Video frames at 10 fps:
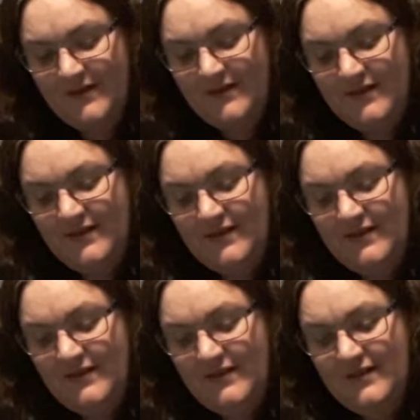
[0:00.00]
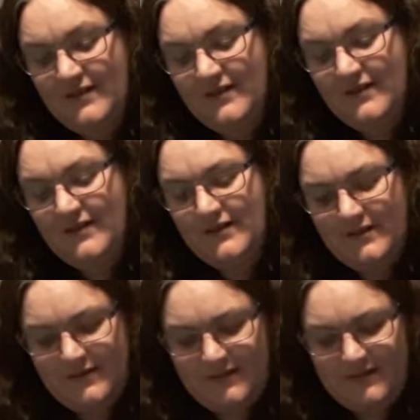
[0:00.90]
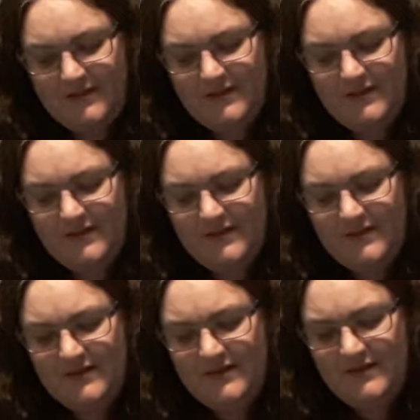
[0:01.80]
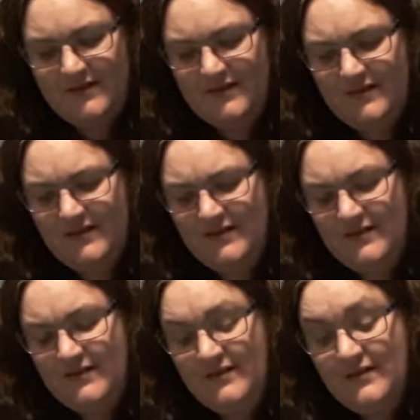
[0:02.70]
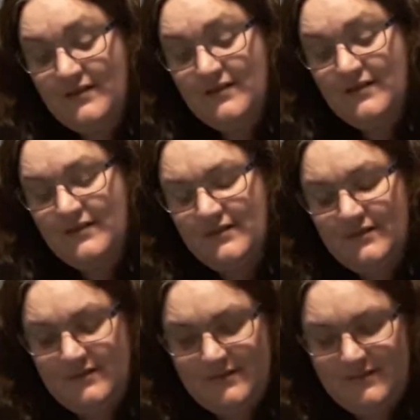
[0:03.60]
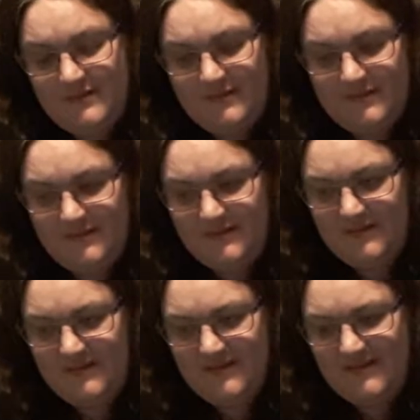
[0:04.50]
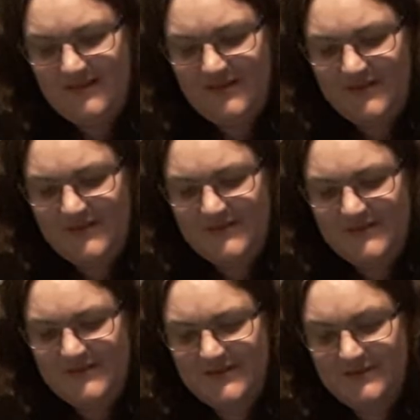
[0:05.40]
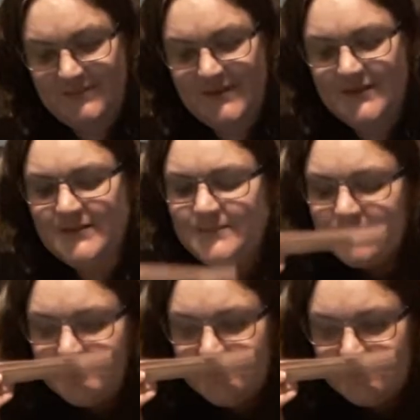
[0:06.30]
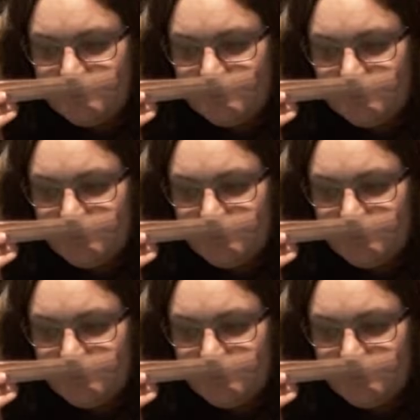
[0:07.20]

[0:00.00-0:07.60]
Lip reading: (silence)